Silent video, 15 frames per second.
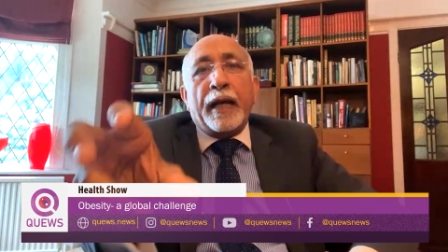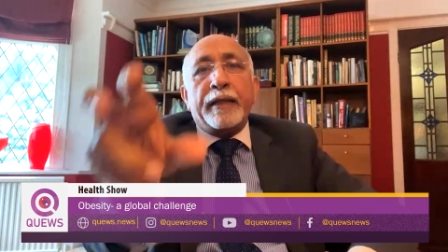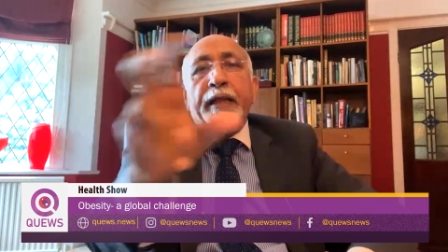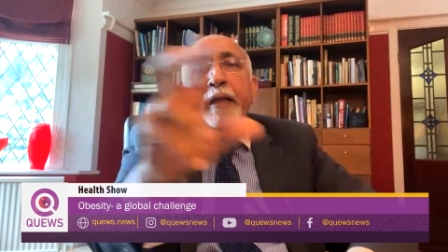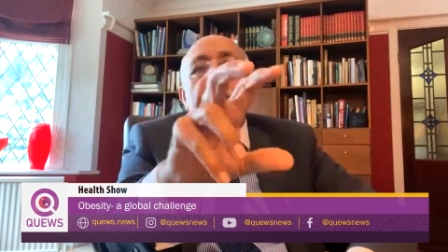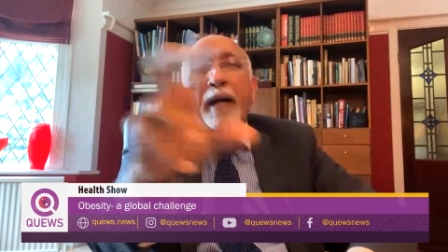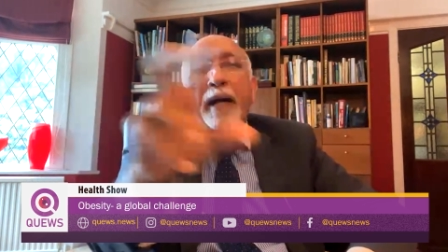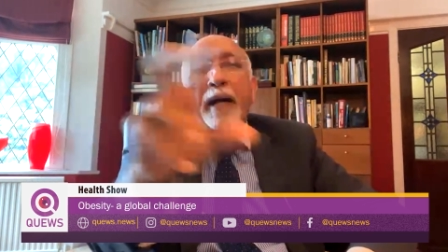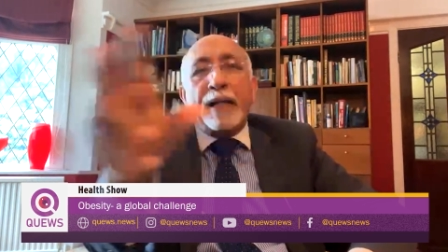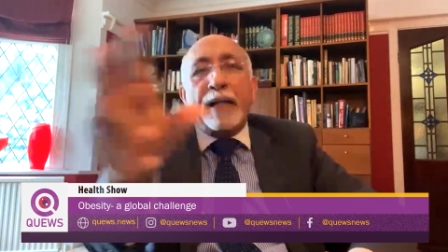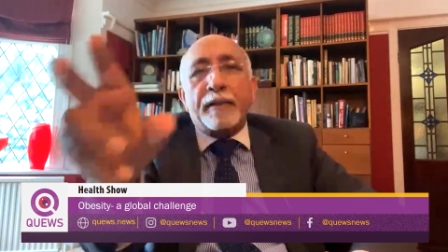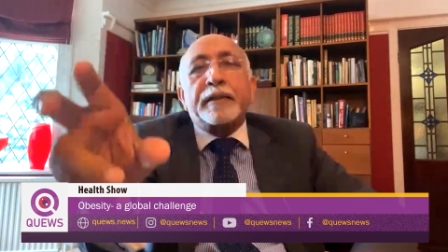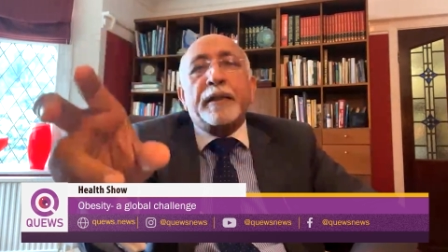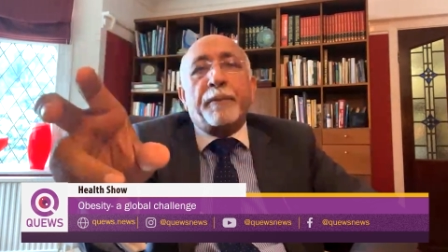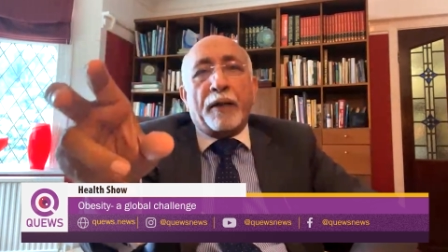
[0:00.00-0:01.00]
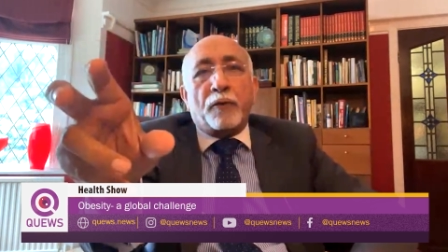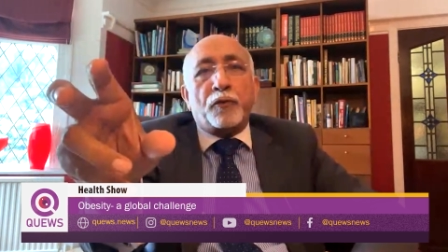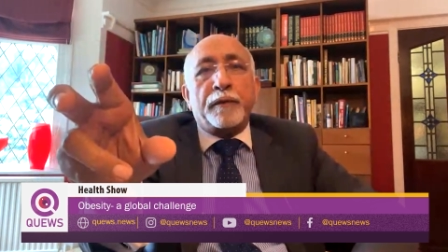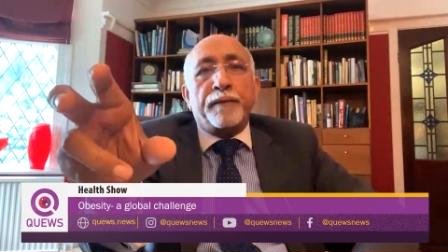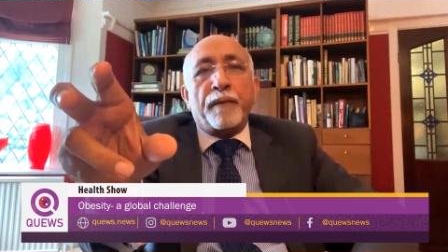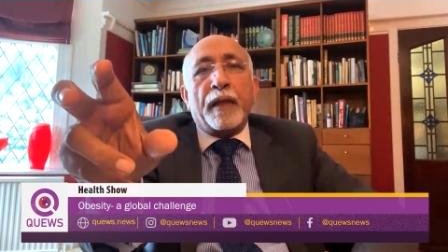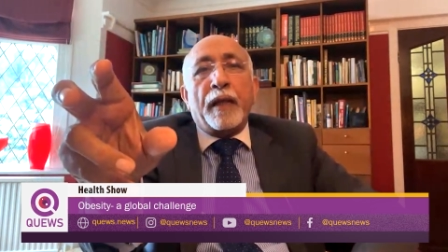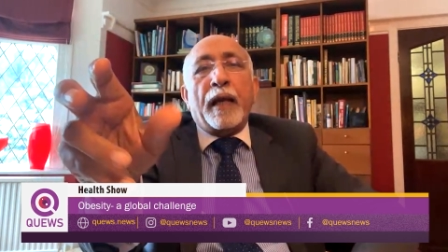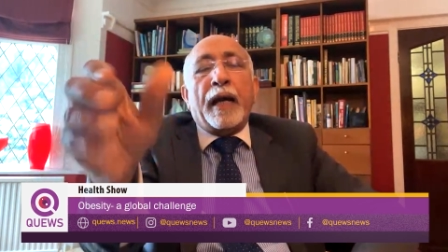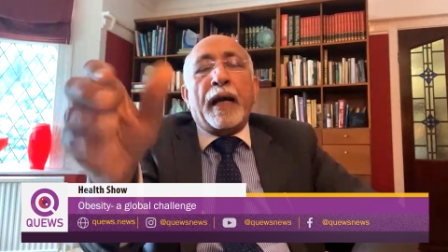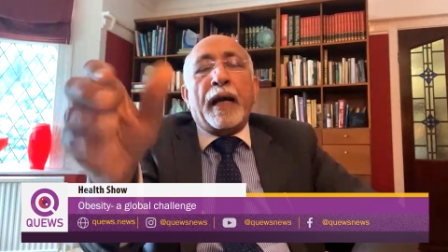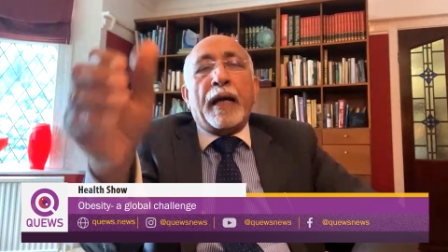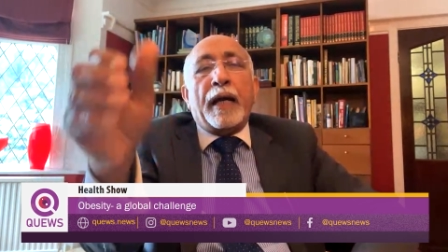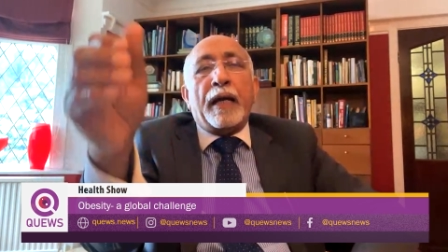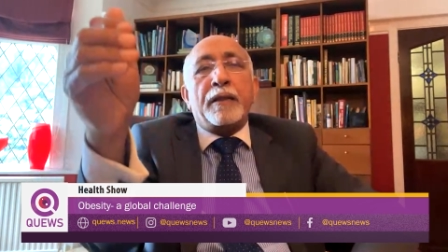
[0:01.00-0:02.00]
And they balance them out.
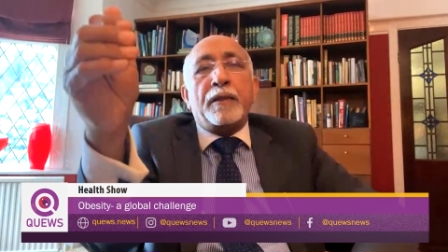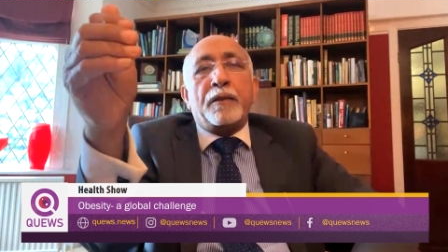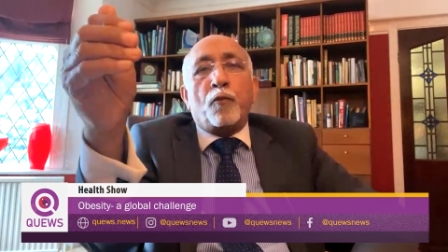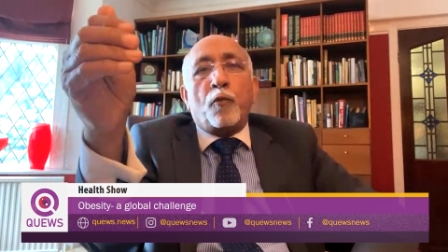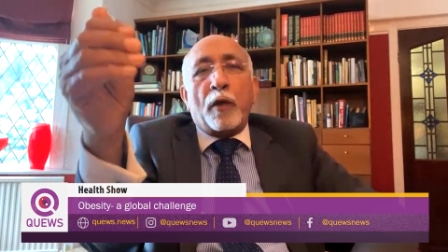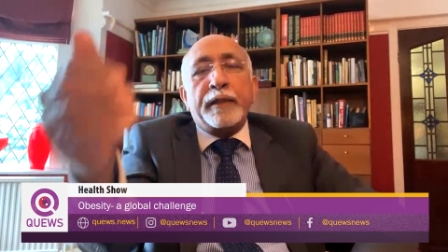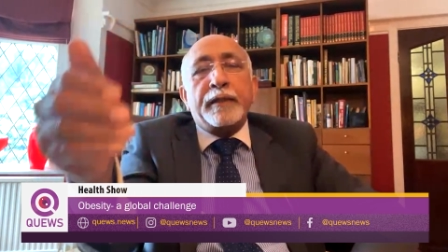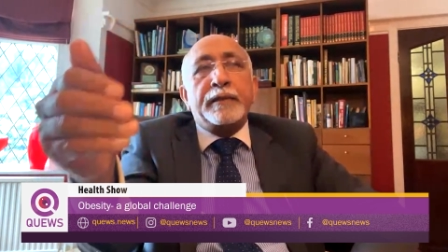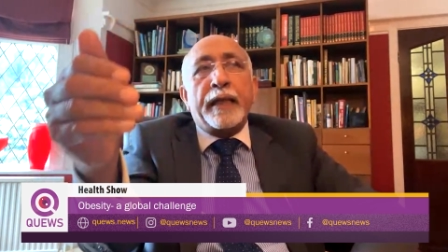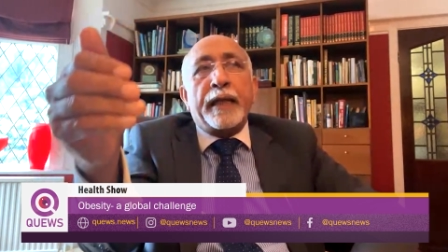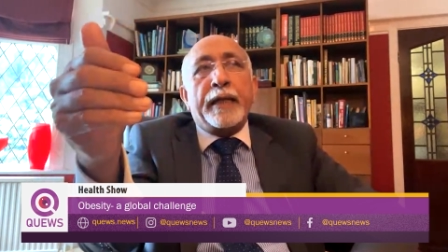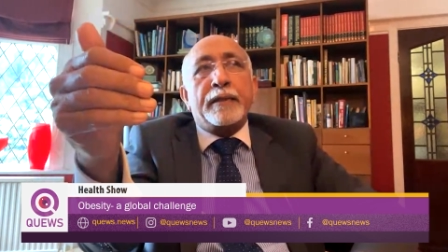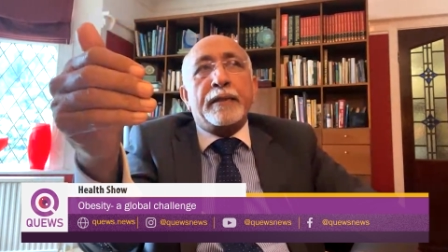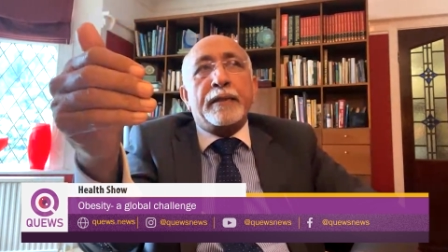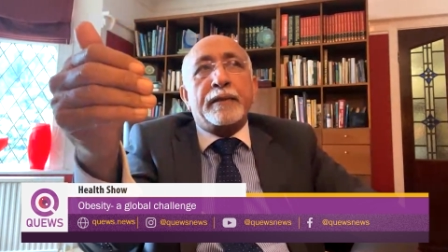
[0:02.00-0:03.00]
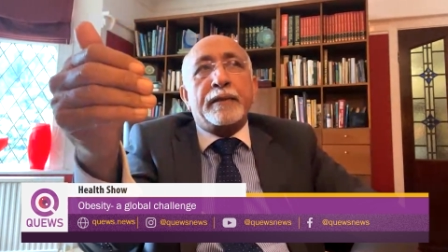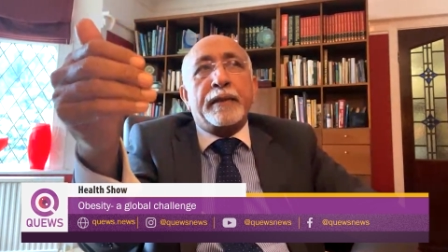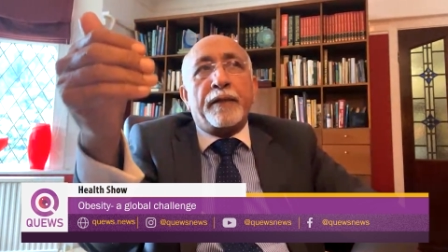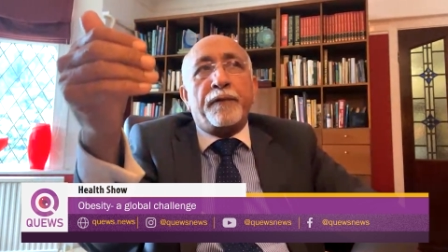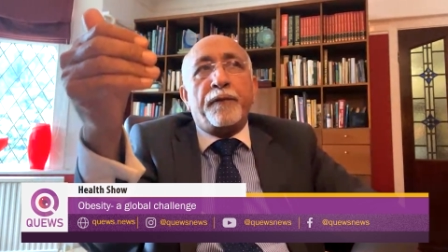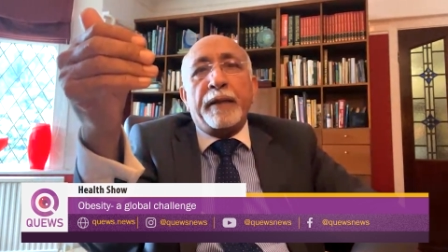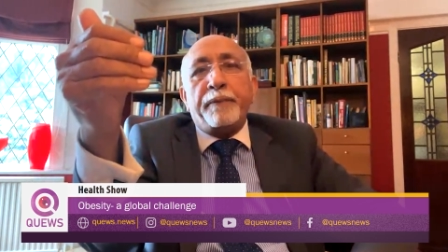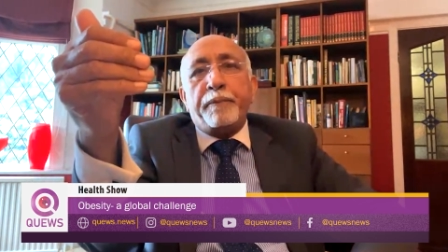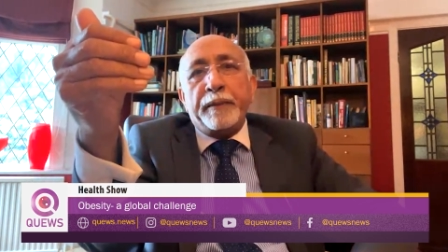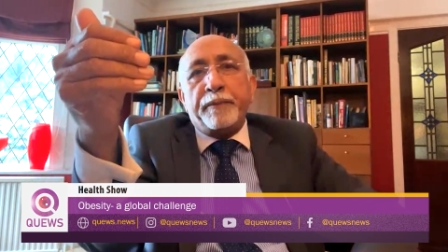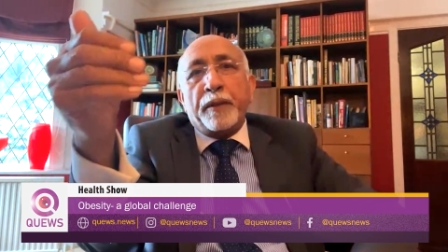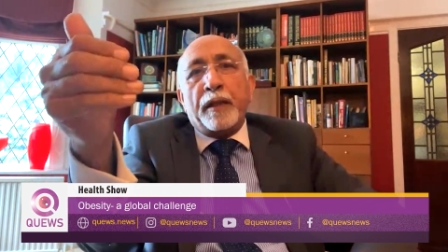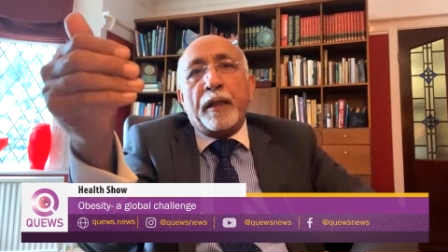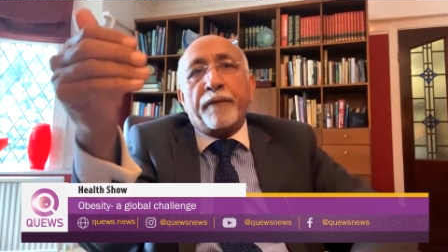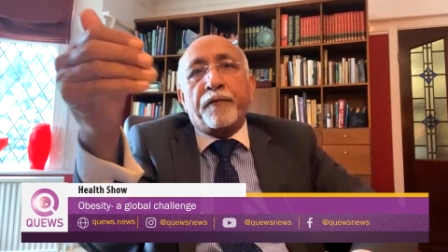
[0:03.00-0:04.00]
And what they say is that when
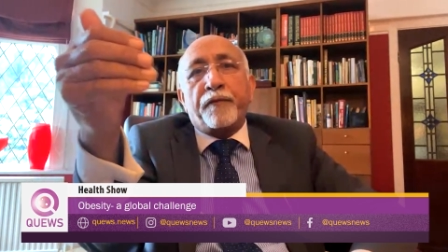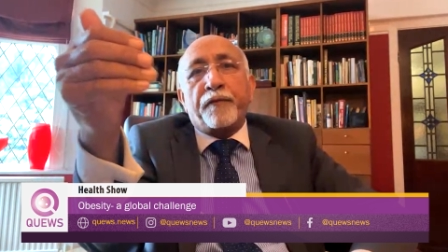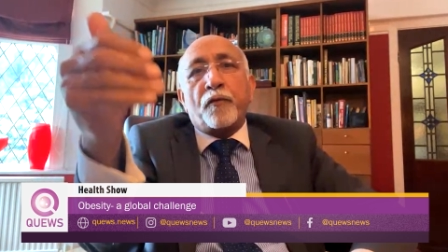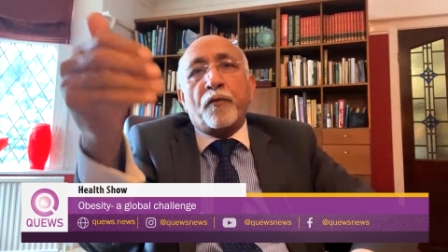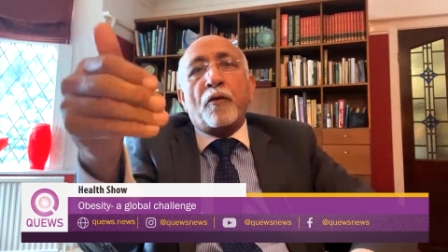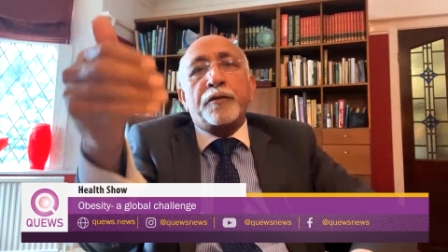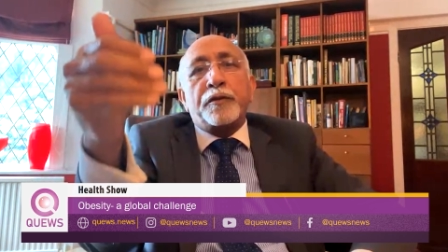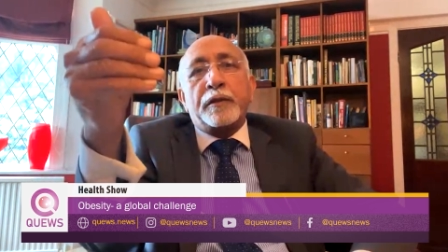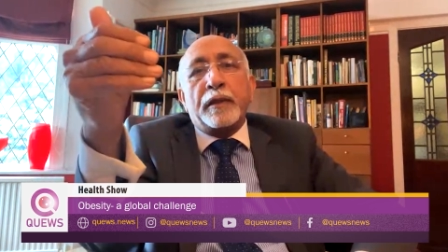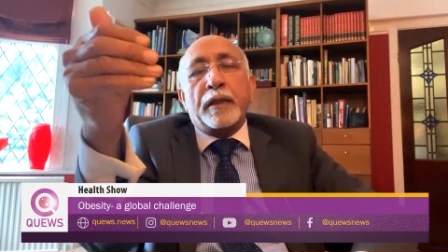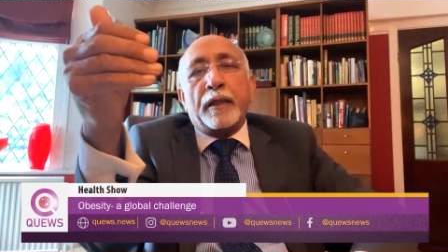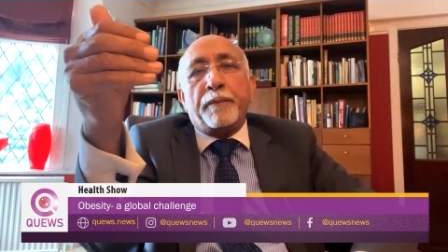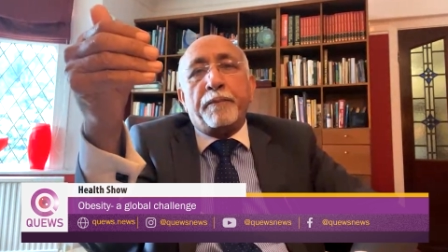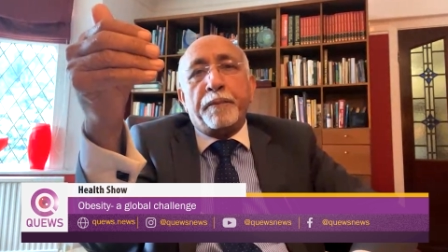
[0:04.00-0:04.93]
people have crossed,